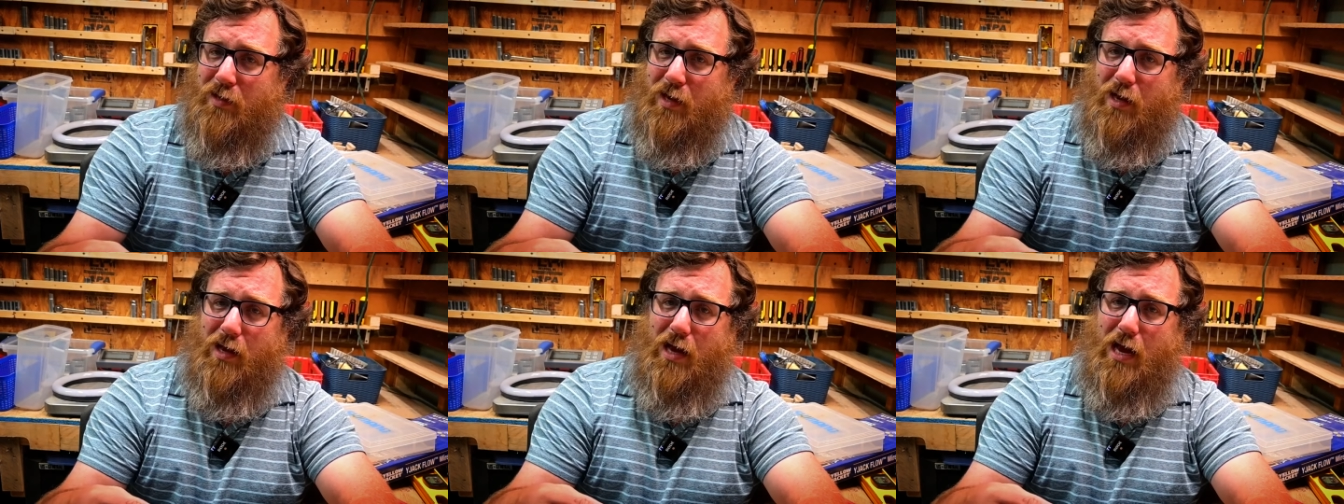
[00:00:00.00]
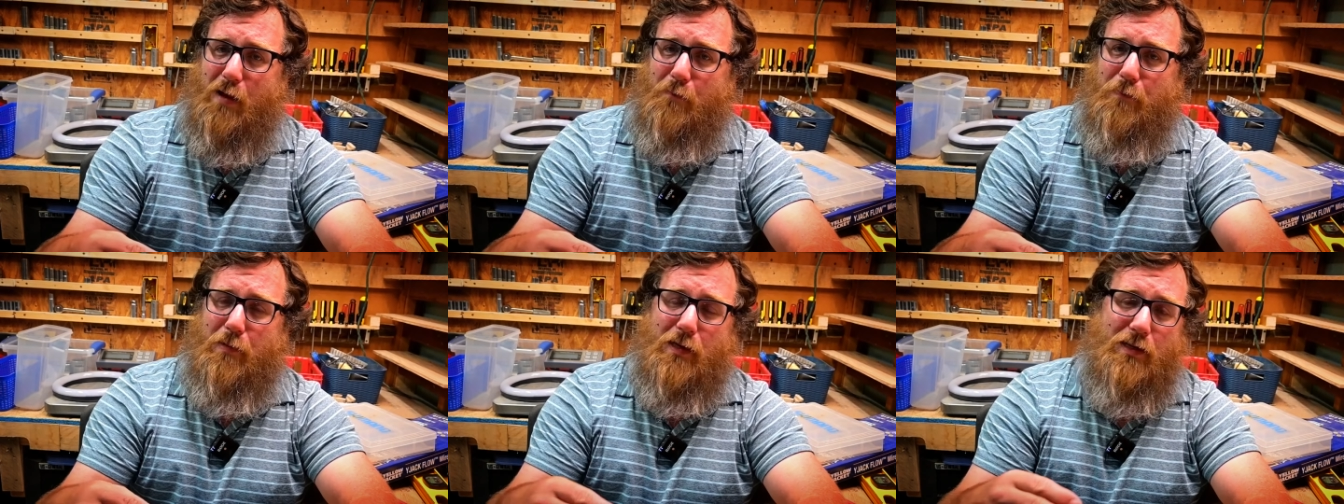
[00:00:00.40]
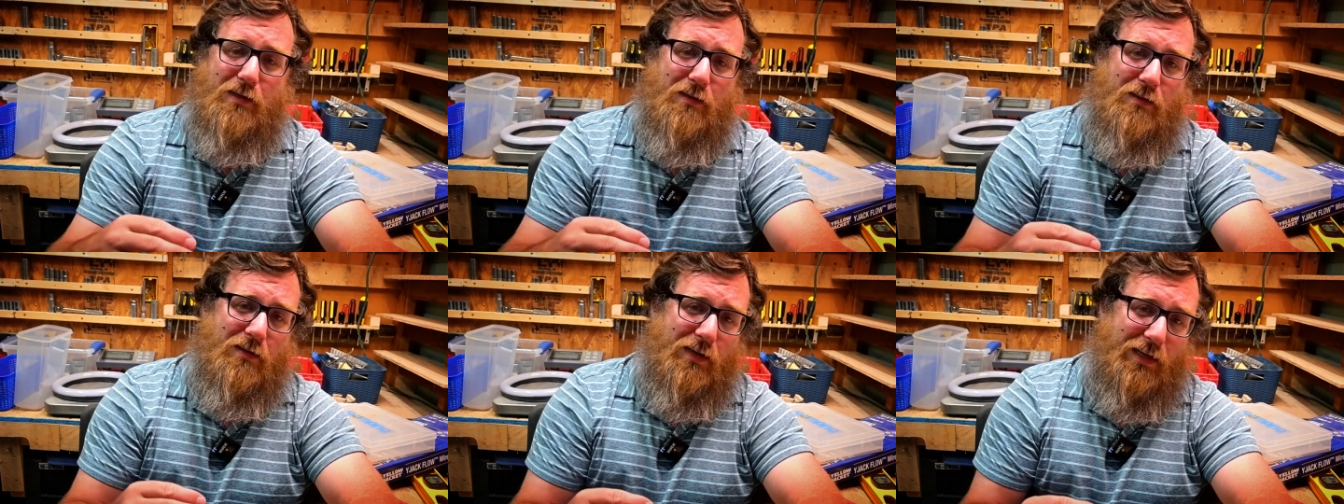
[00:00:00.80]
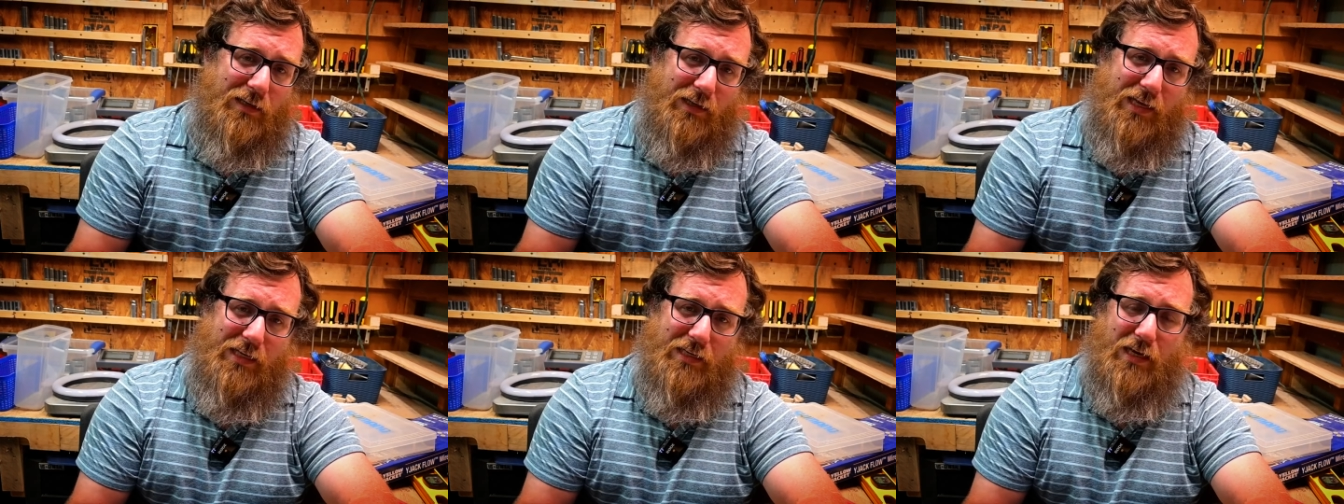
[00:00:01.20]
uh, output and
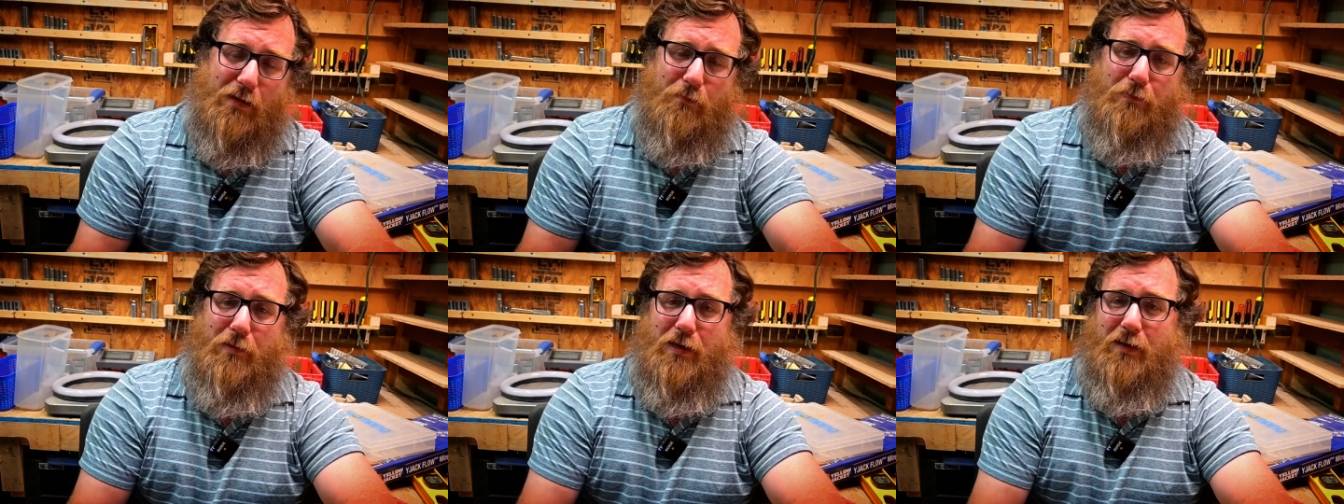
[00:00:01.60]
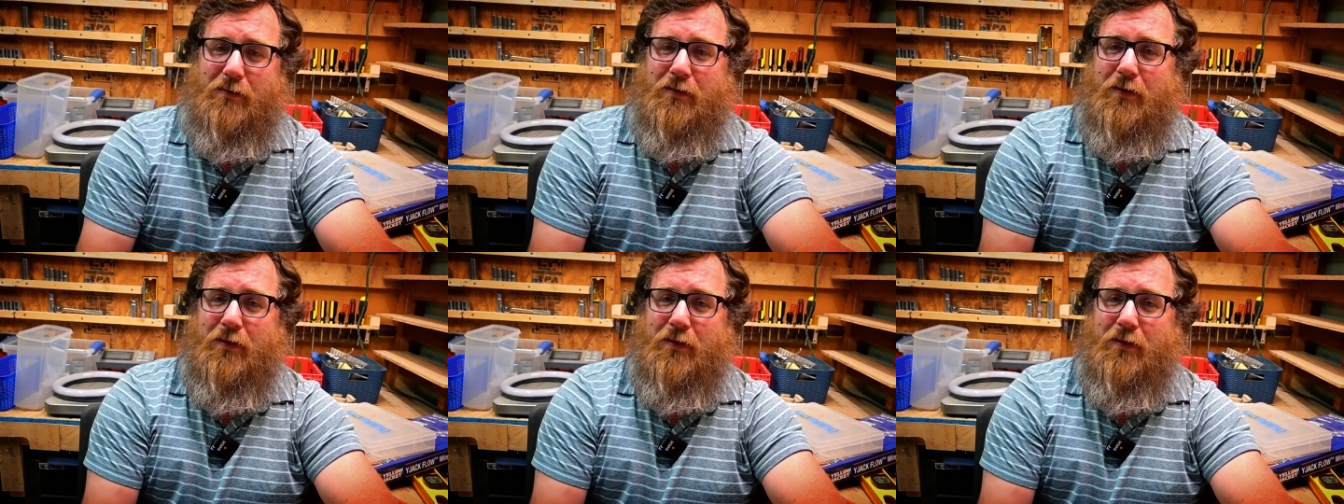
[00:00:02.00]
latent output.